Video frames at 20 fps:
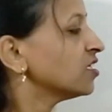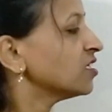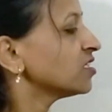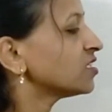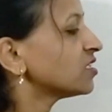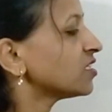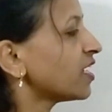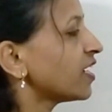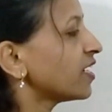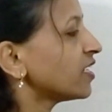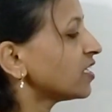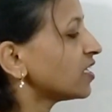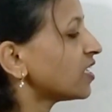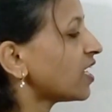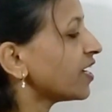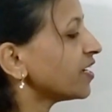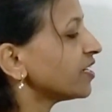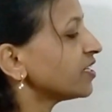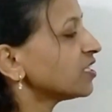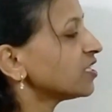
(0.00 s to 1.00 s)
set
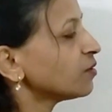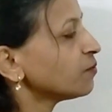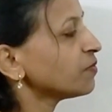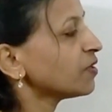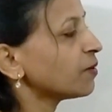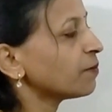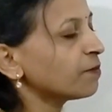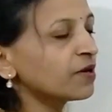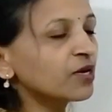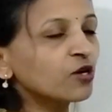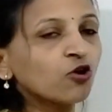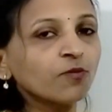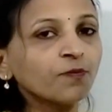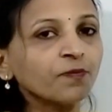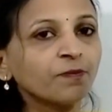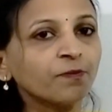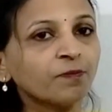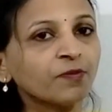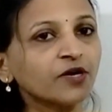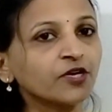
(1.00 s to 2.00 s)
item number
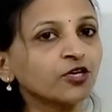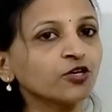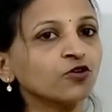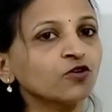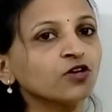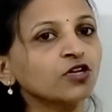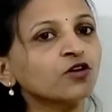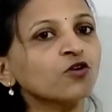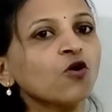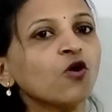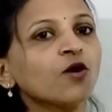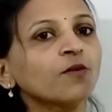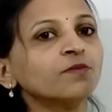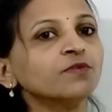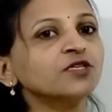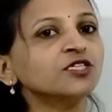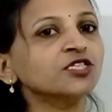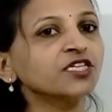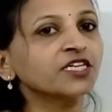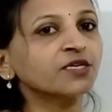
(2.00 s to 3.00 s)
of particular
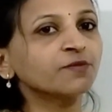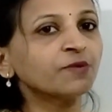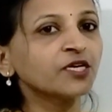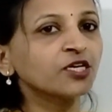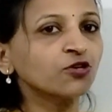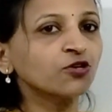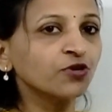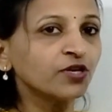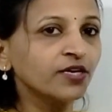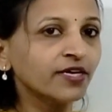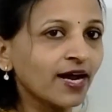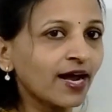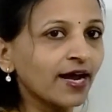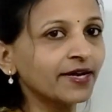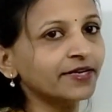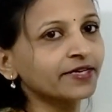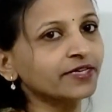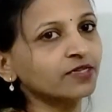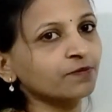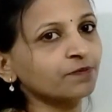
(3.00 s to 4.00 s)
object, particular
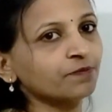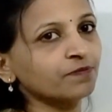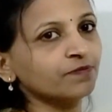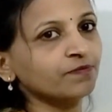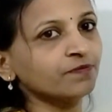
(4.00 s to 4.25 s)
item.